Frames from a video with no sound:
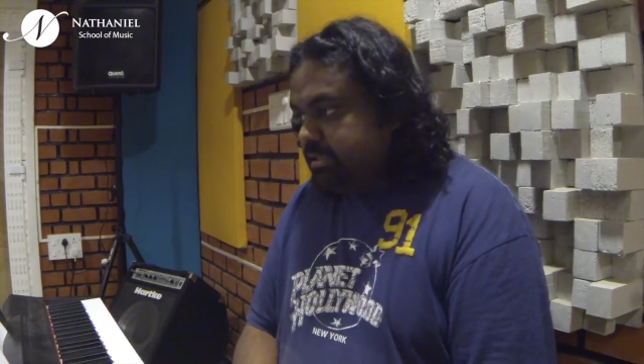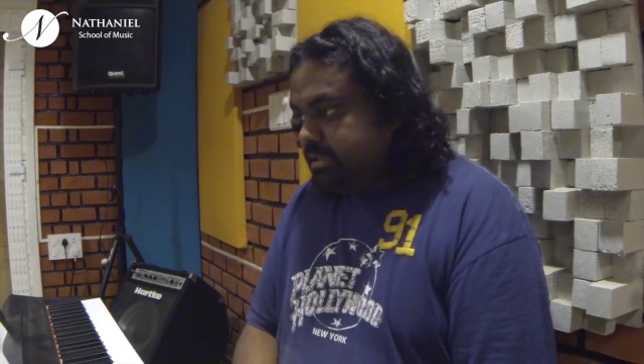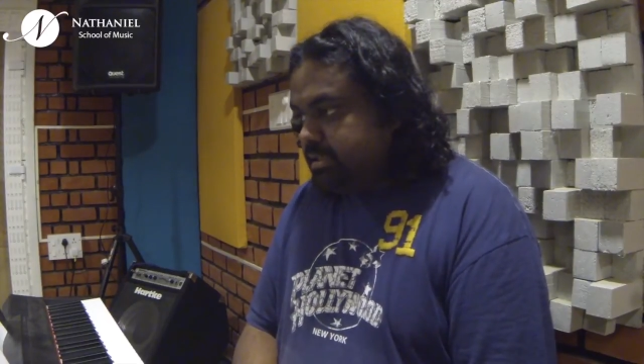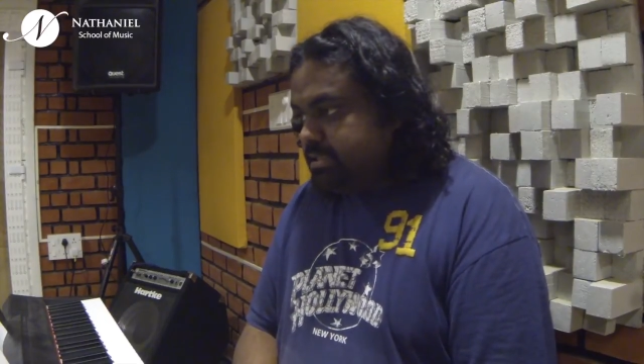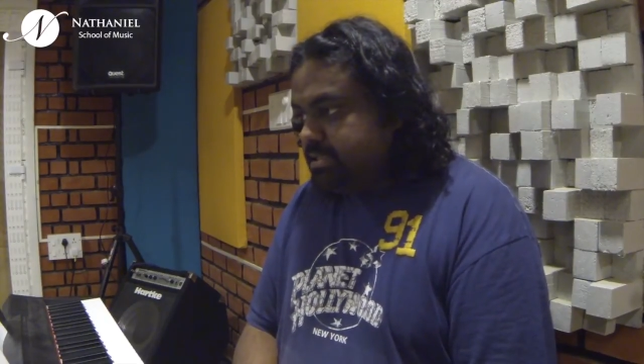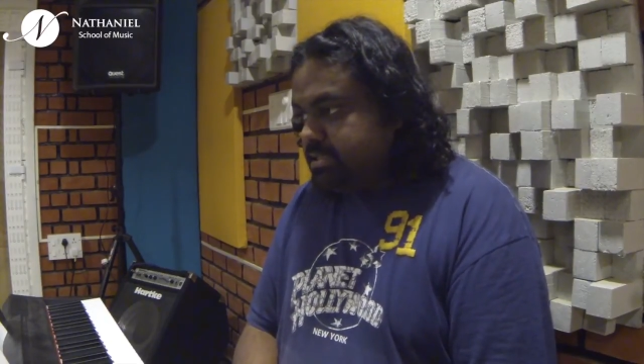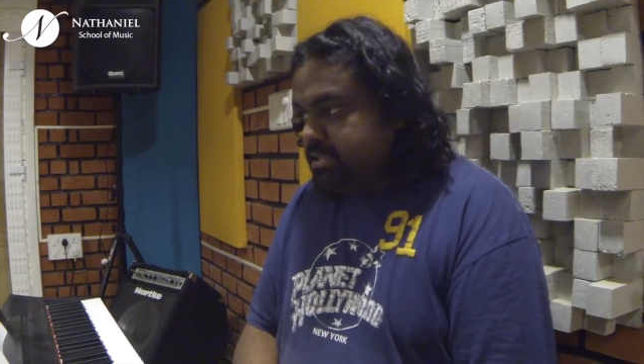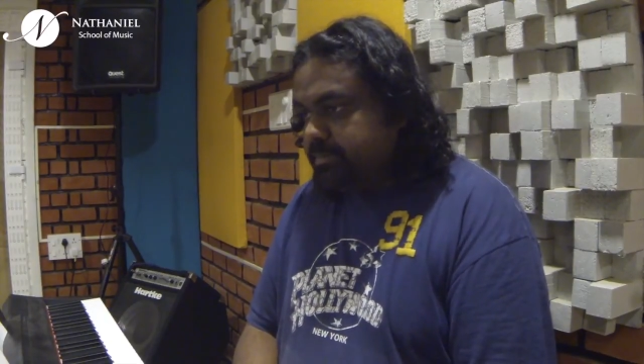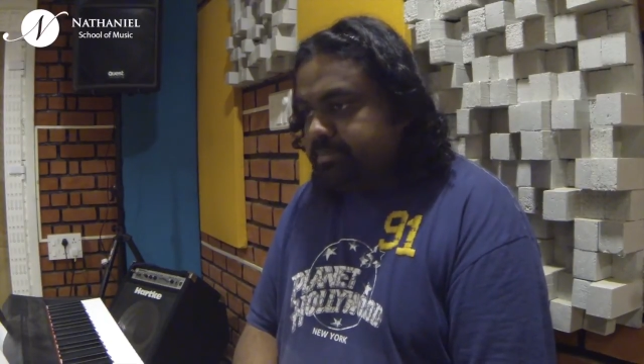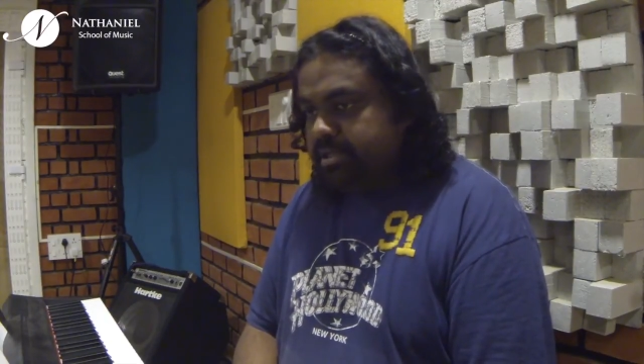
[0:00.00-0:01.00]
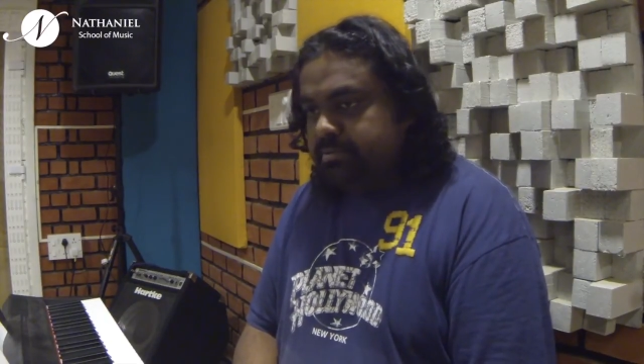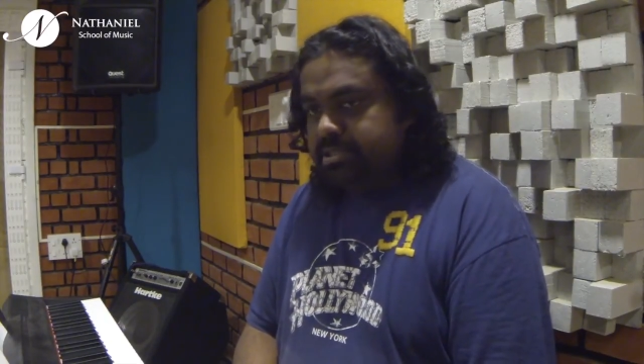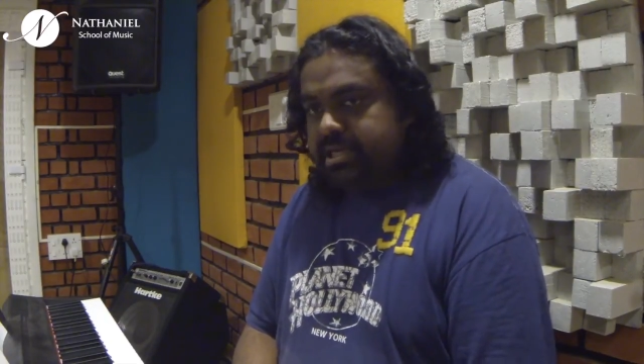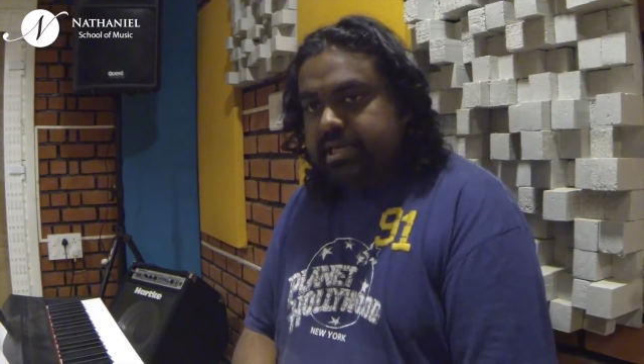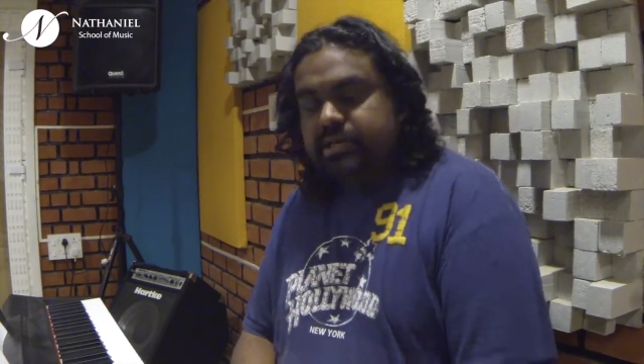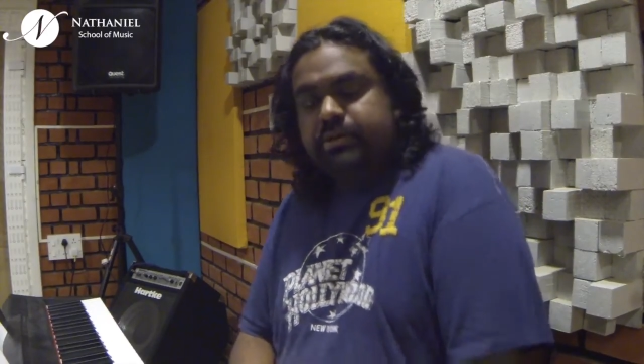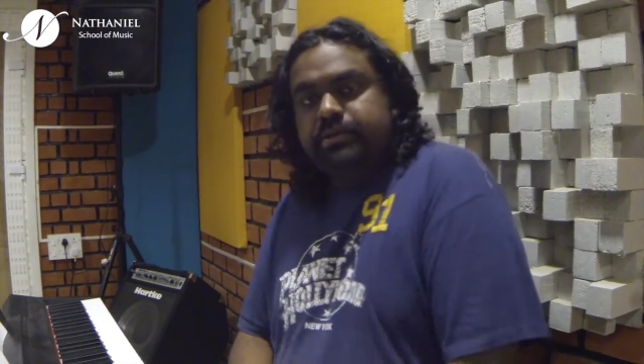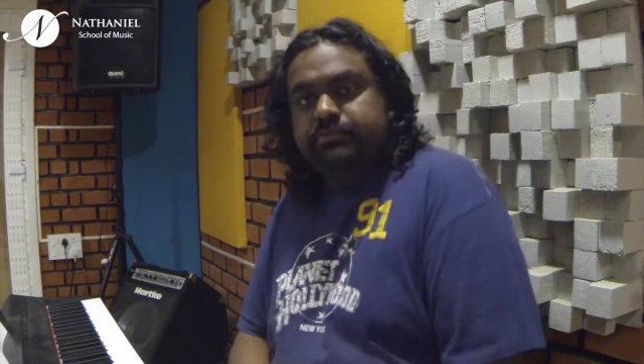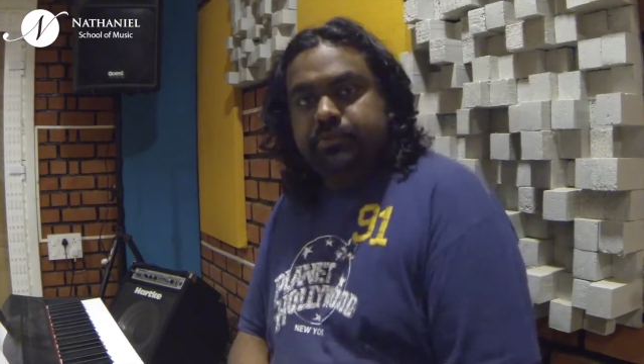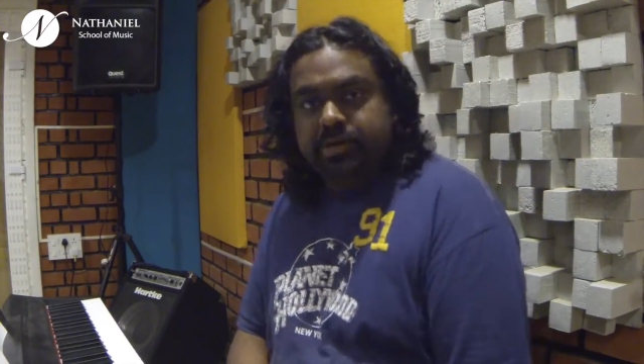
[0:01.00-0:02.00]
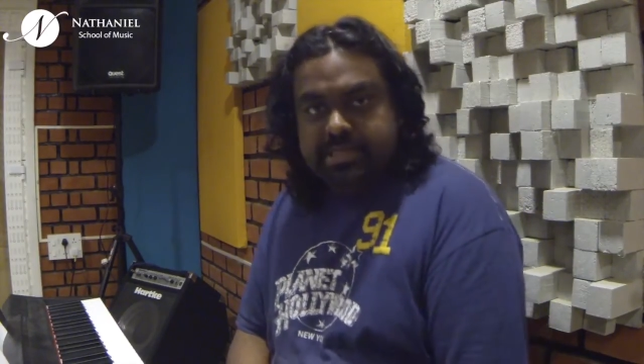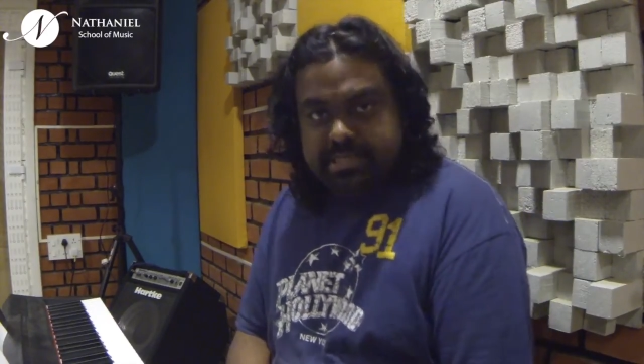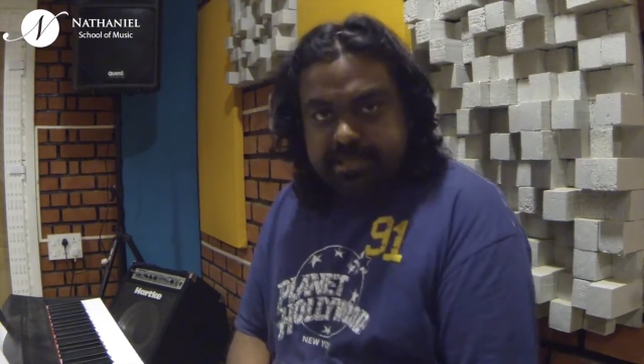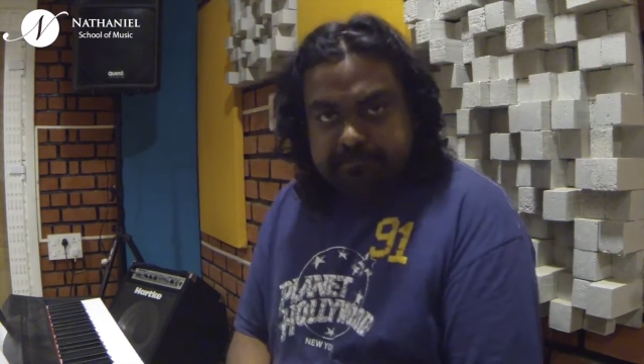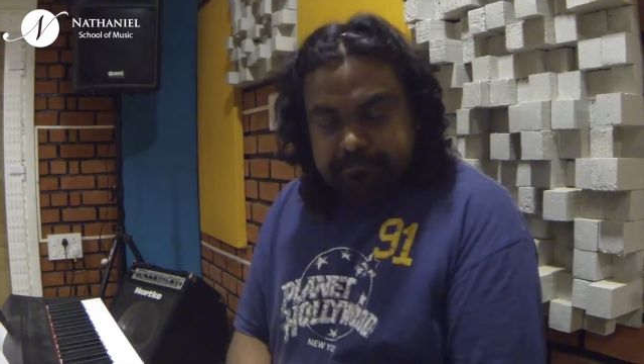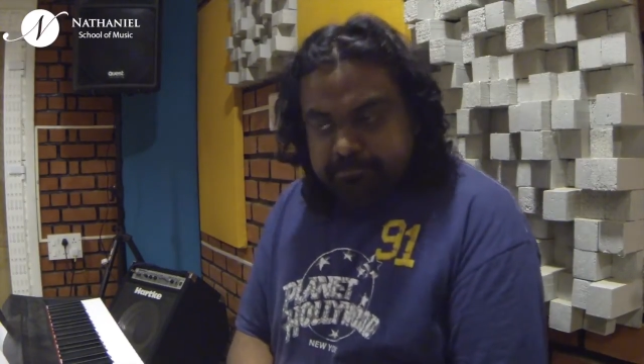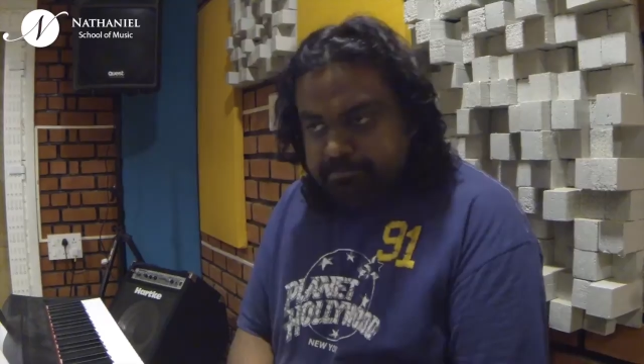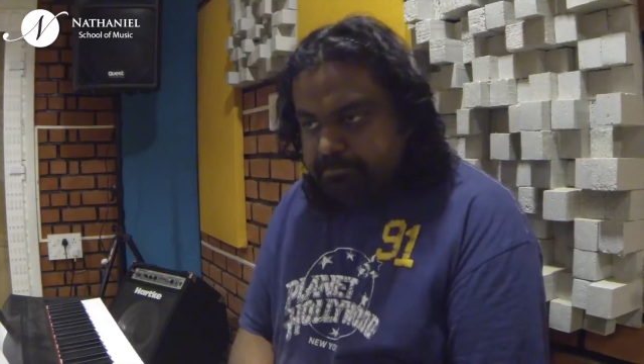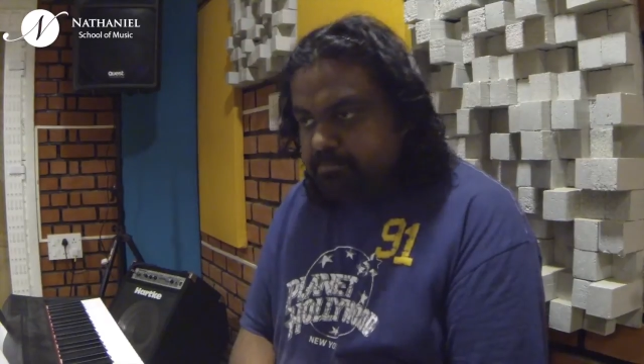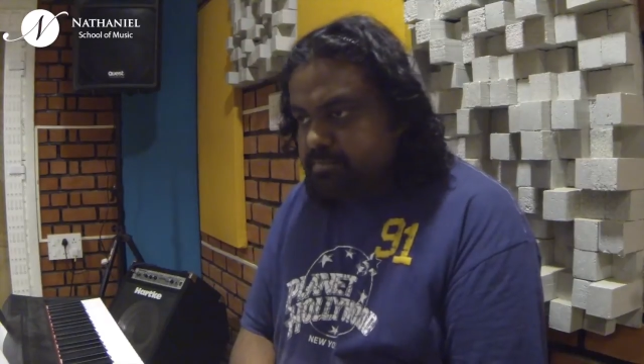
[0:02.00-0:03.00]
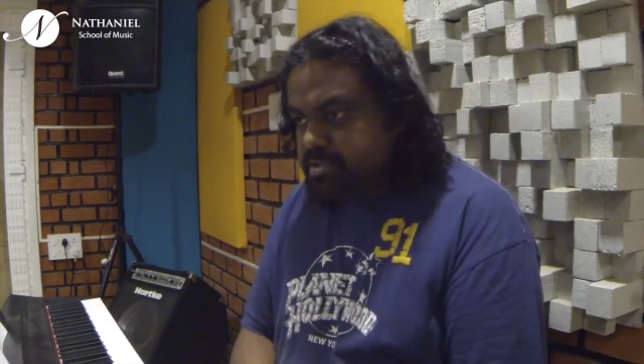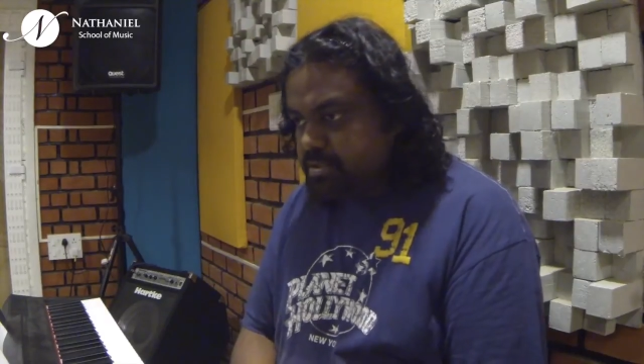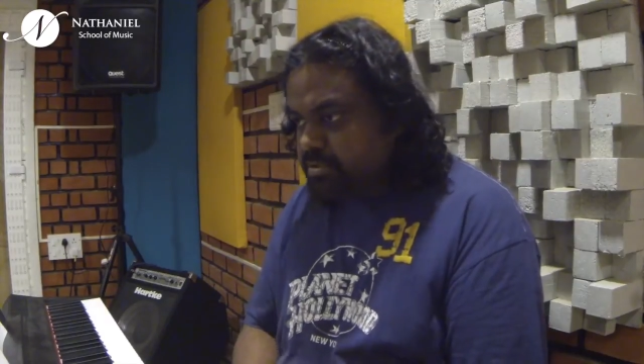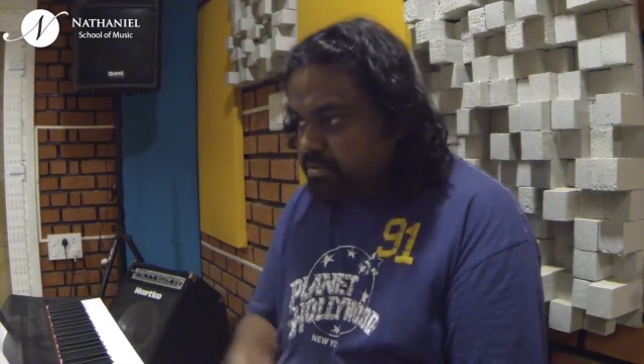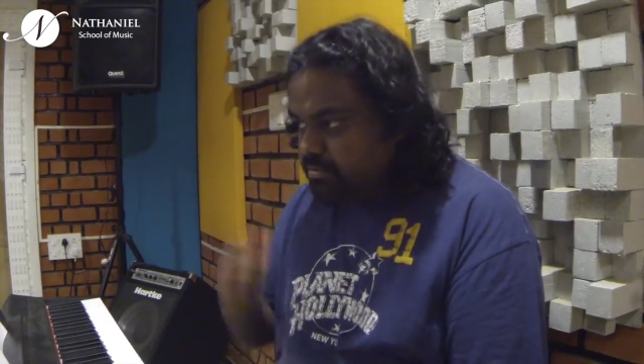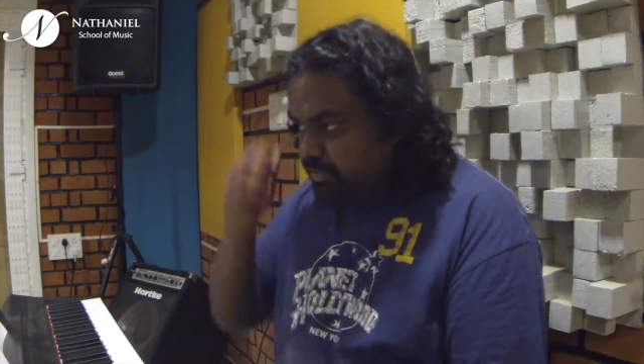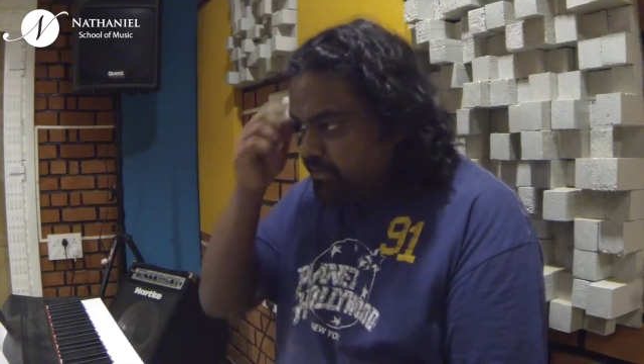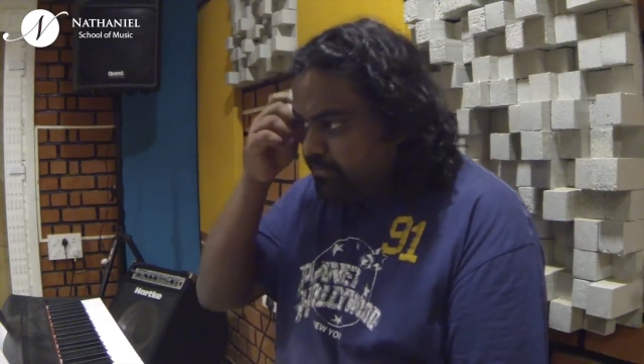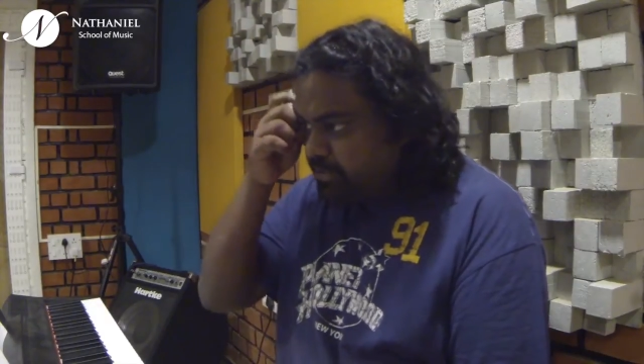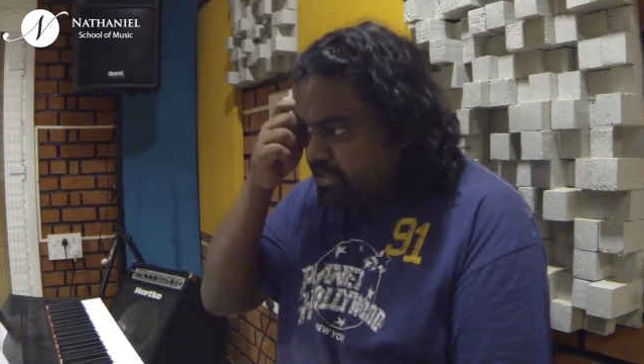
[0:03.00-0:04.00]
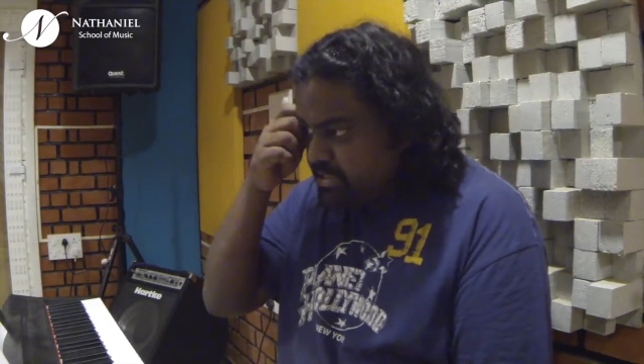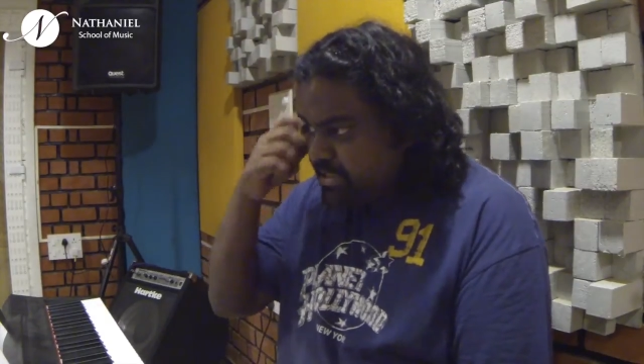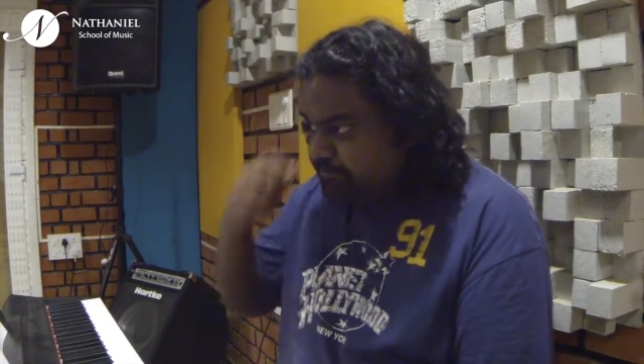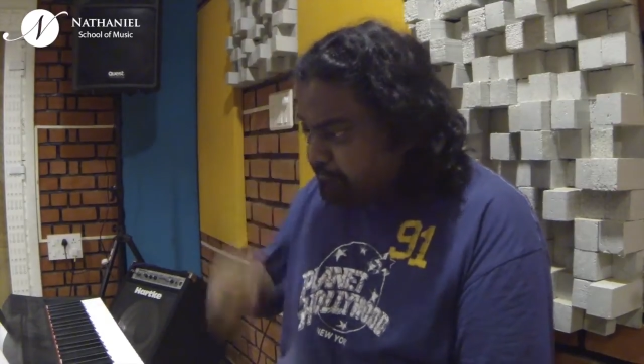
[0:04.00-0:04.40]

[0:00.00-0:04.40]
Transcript: is something which I call voicing. So with voicing,